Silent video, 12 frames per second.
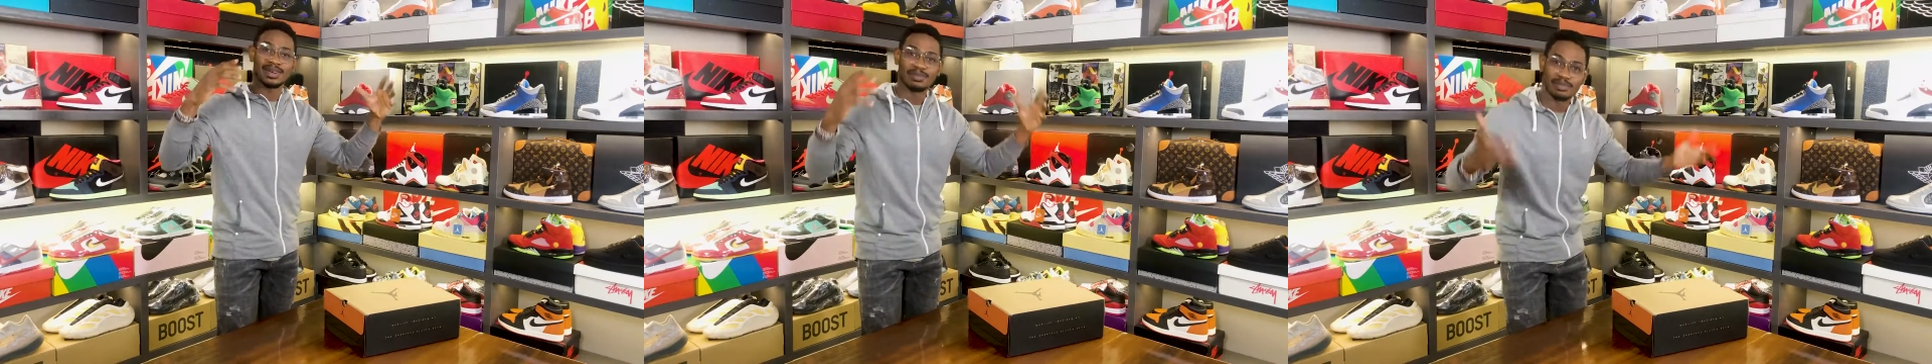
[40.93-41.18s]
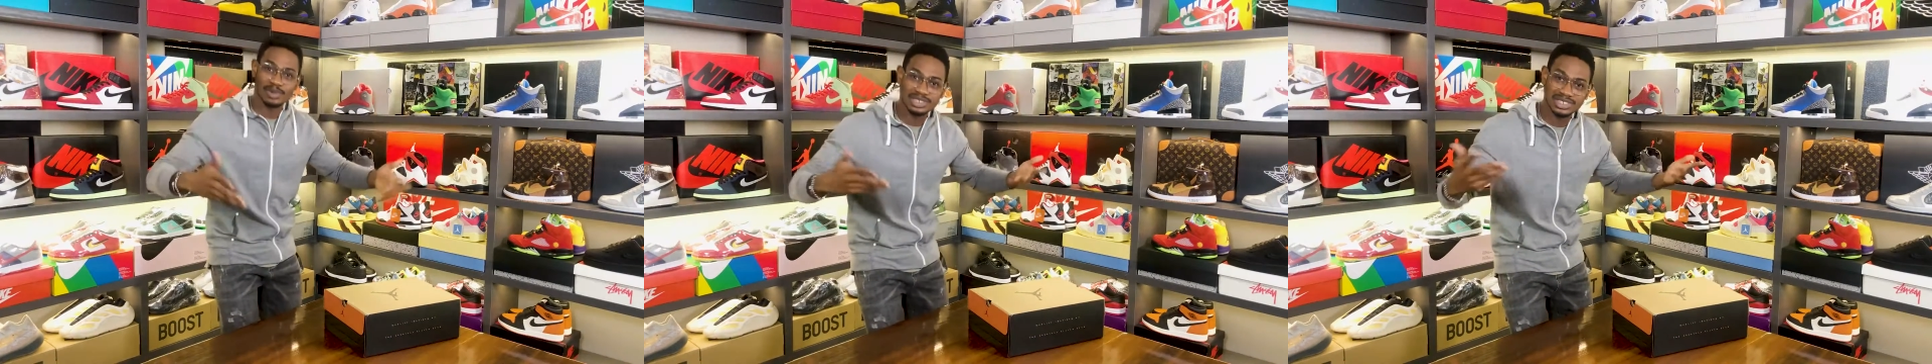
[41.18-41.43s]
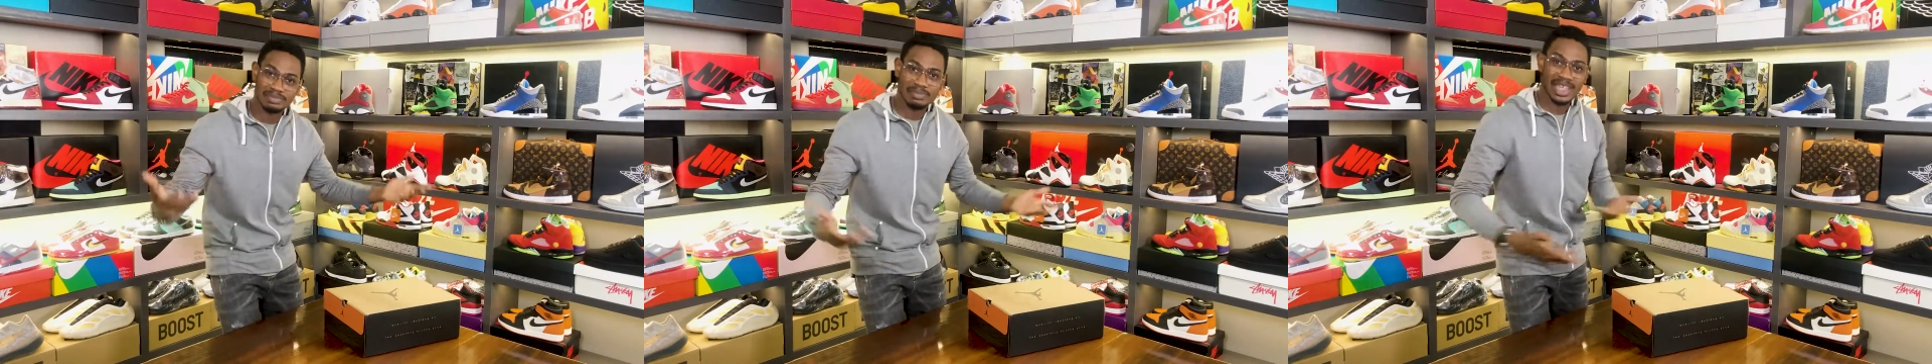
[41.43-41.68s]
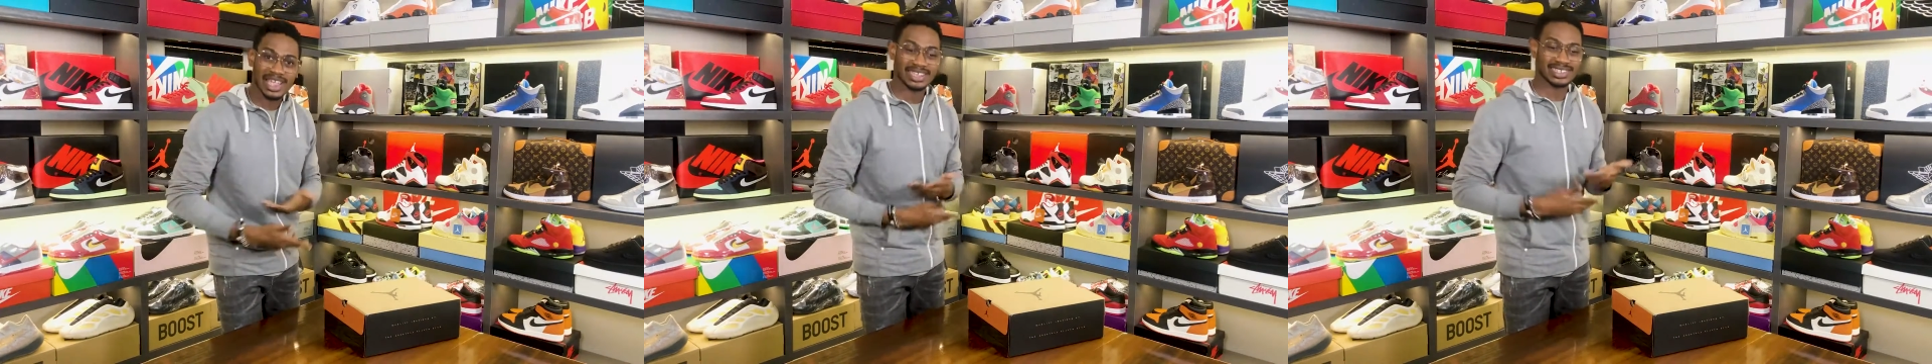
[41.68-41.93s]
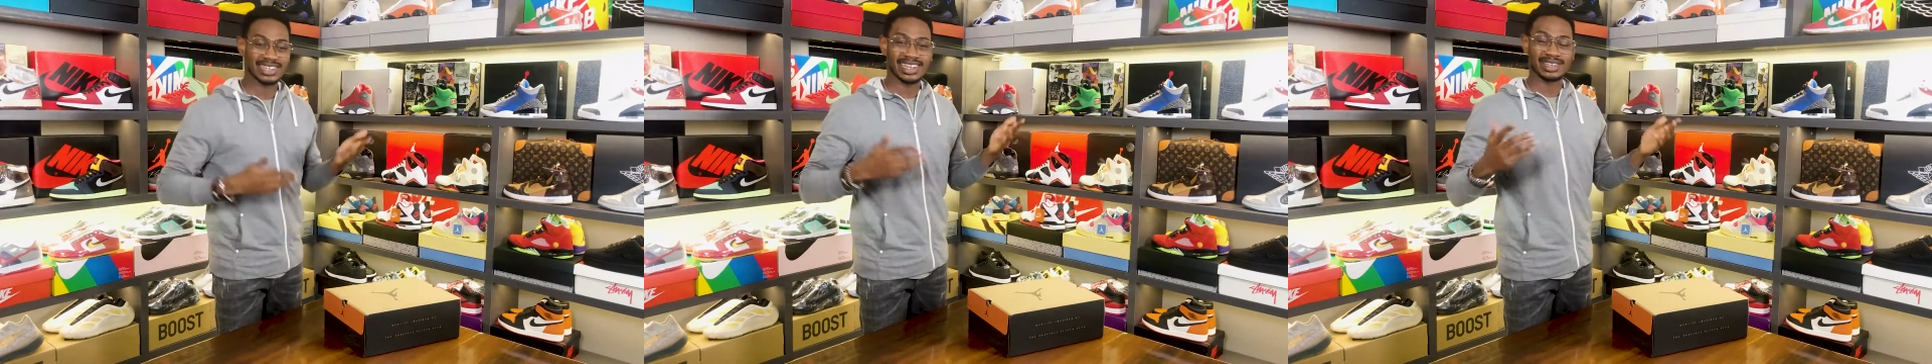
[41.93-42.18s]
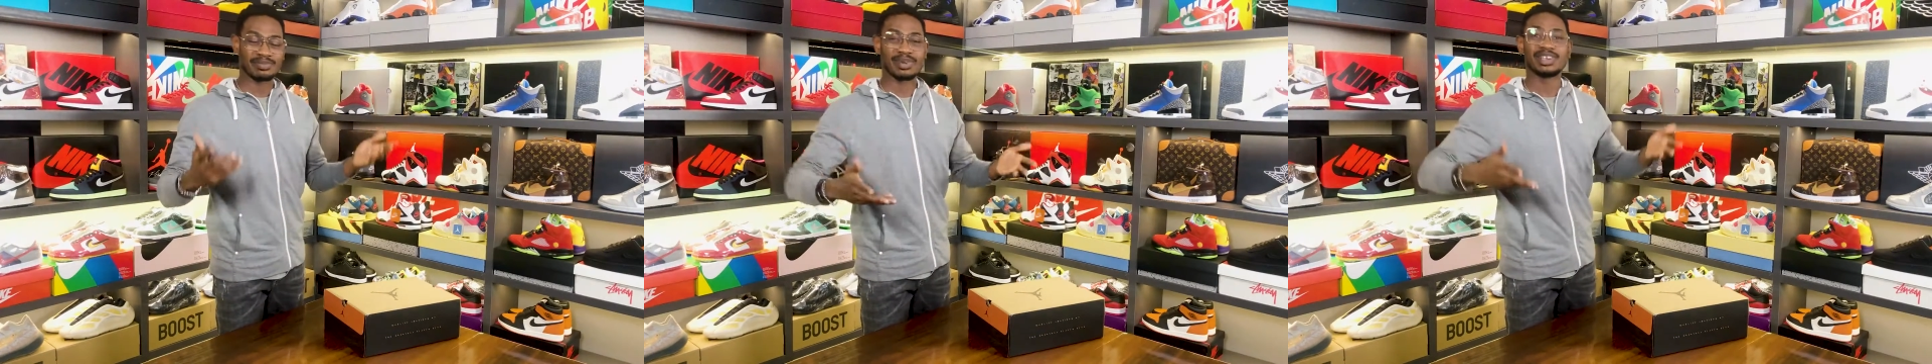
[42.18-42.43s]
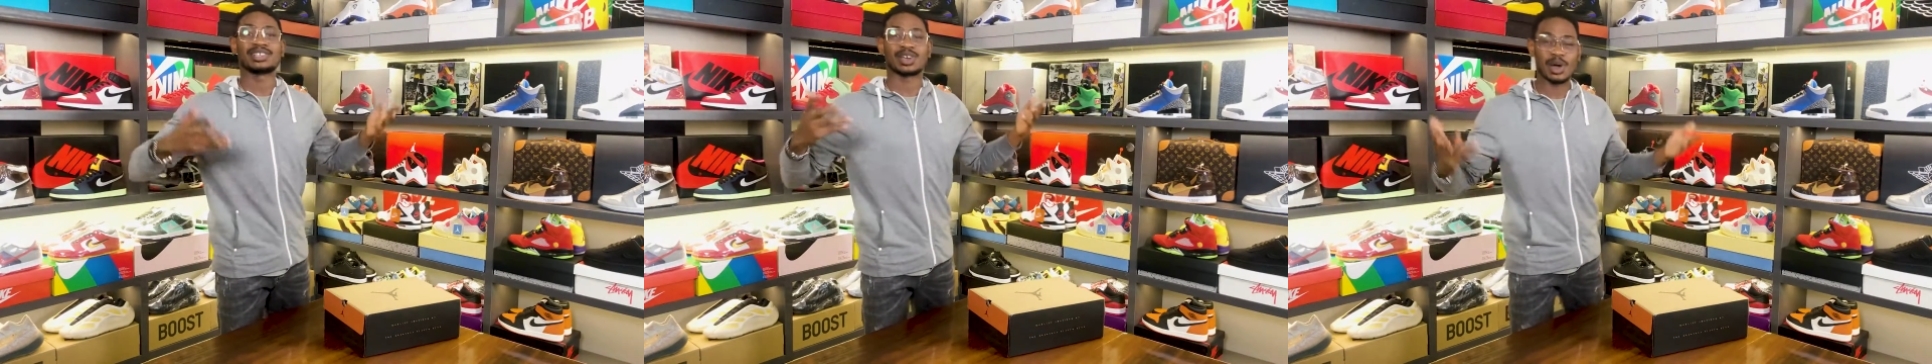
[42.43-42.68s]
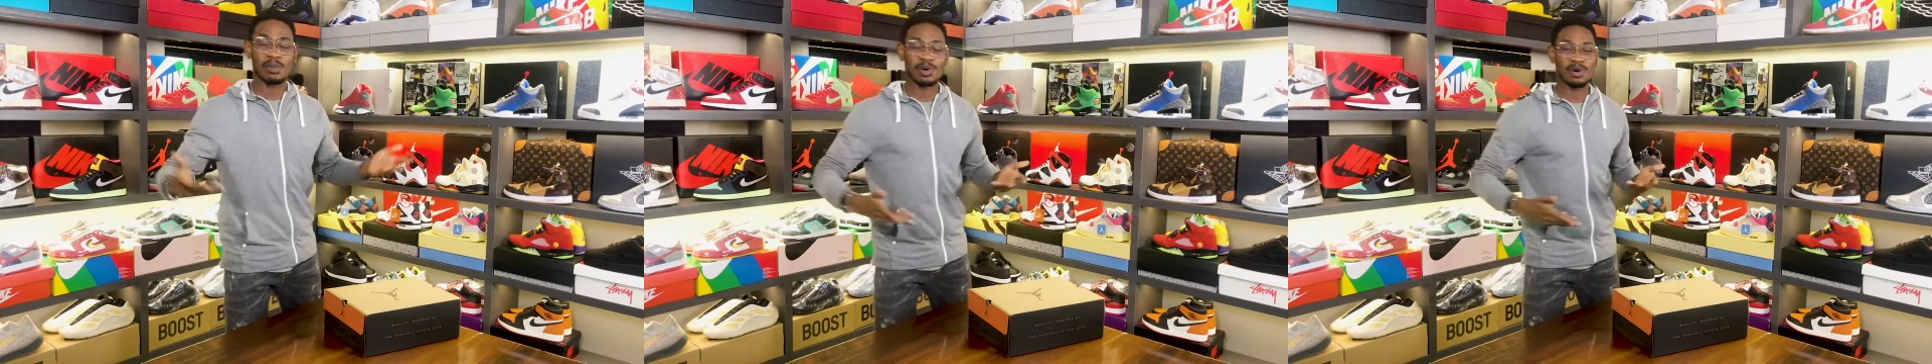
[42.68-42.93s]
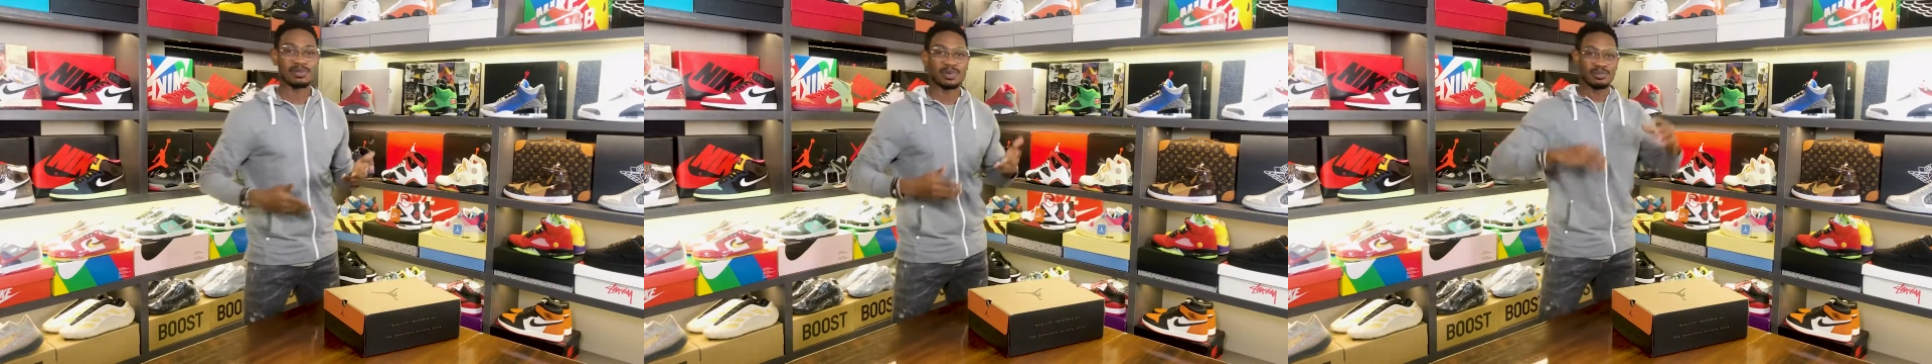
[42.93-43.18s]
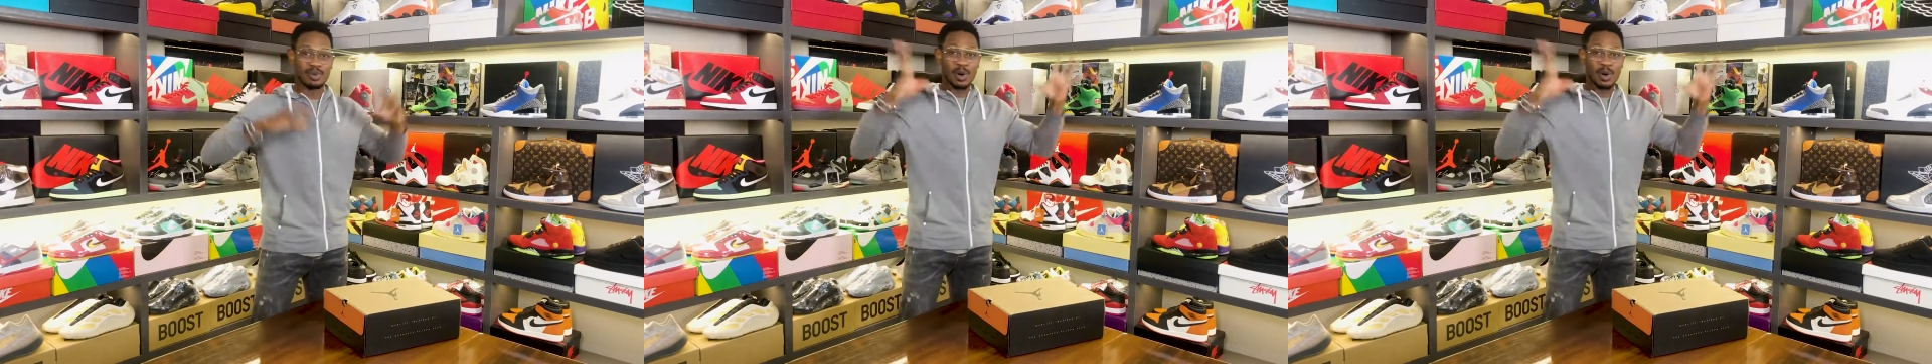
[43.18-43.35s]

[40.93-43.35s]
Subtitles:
boost the page, let the page come up,